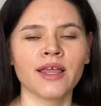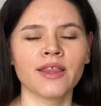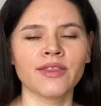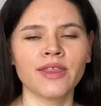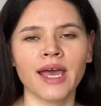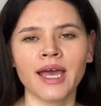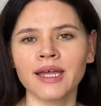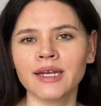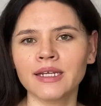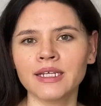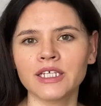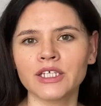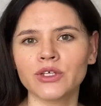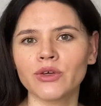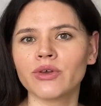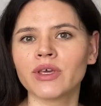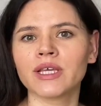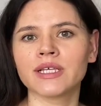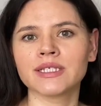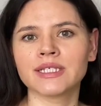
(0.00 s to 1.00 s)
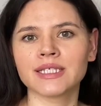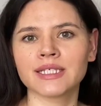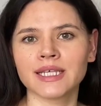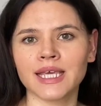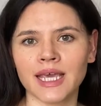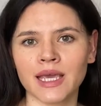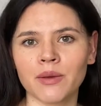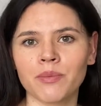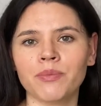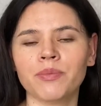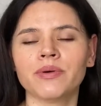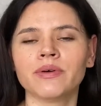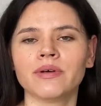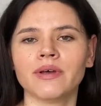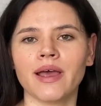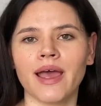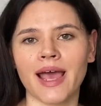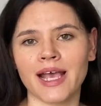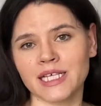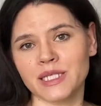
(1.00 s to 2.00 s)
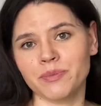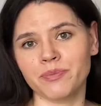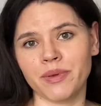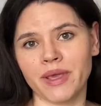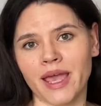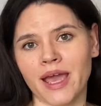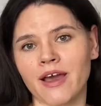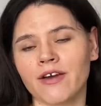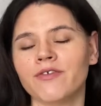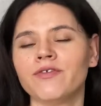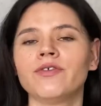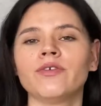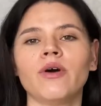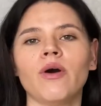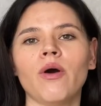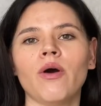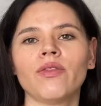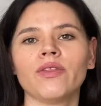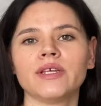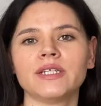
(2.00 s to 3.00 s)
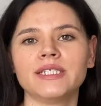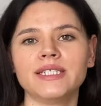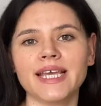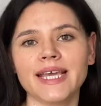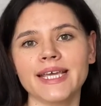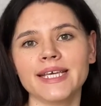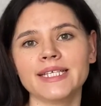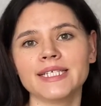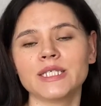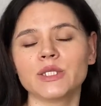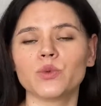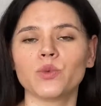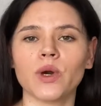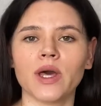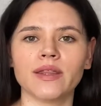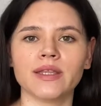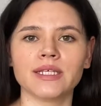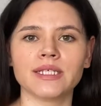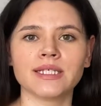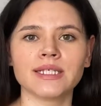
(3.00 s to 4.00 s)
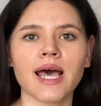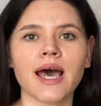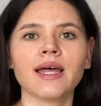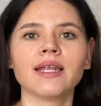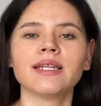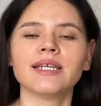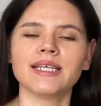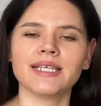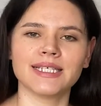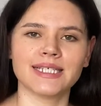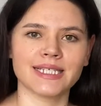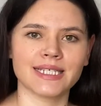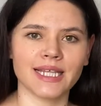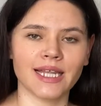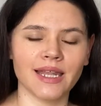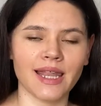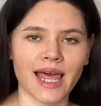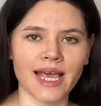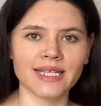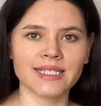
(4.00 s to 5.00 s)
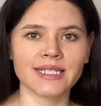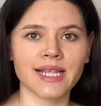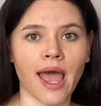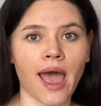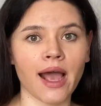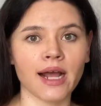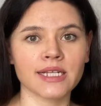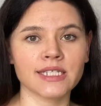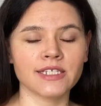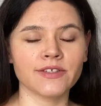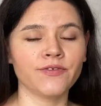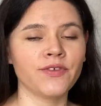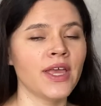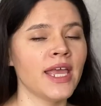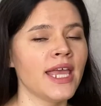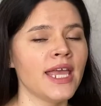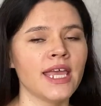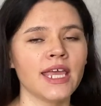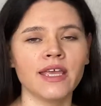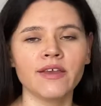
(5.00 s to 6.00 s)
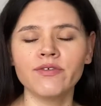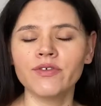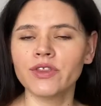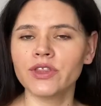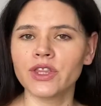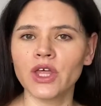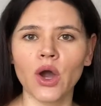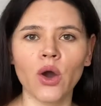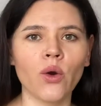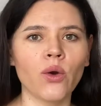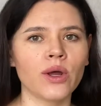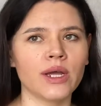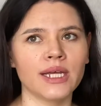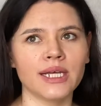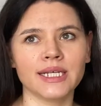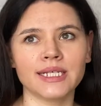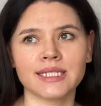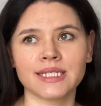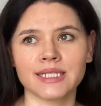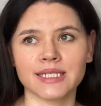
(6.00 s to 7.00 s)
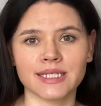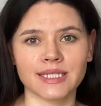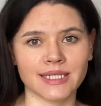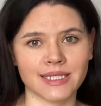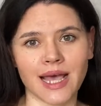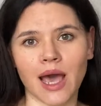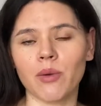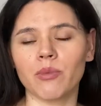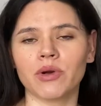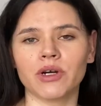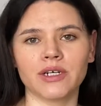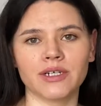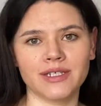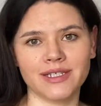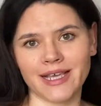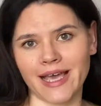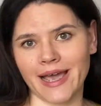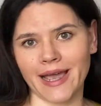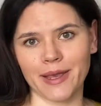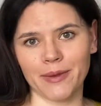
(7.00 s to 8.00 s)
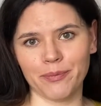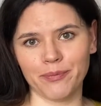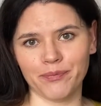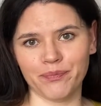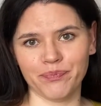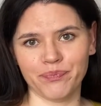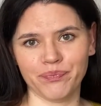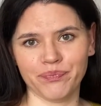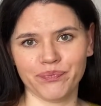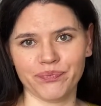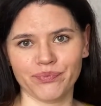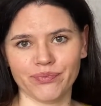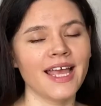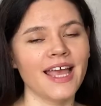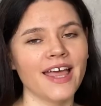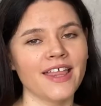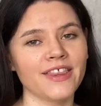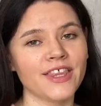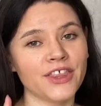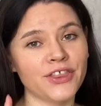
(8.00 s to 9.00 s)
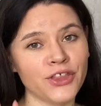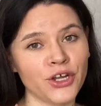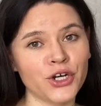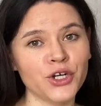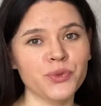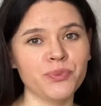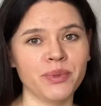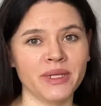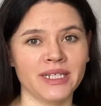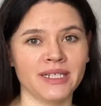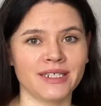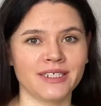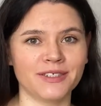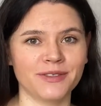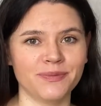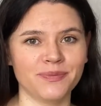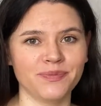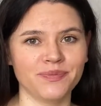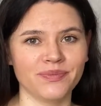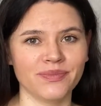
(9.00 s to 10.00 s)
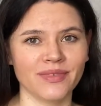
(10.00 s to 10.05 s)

then you can skip SPF on the days when the sun is less active, even though it's summertime. The third pillar,